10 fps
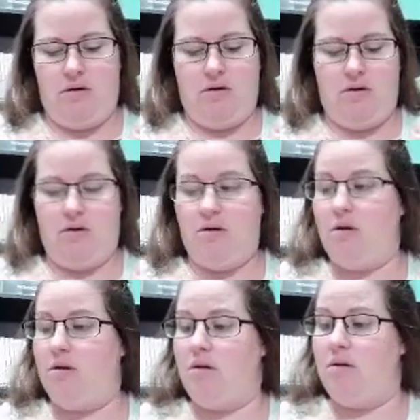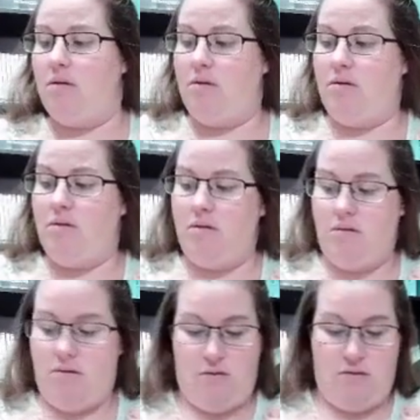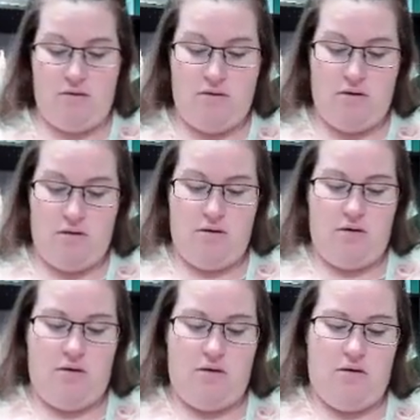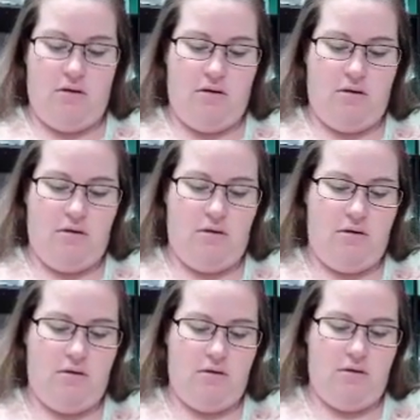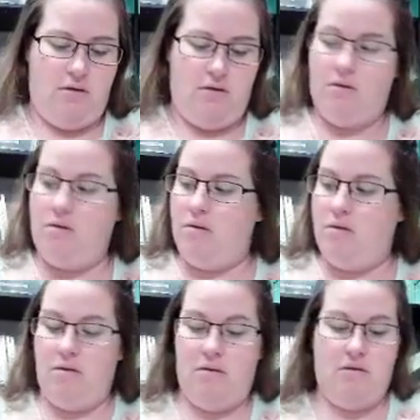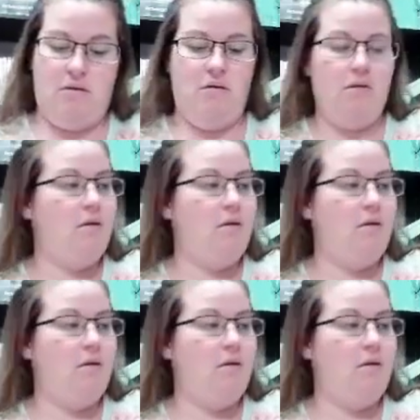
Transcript: (no one is talking)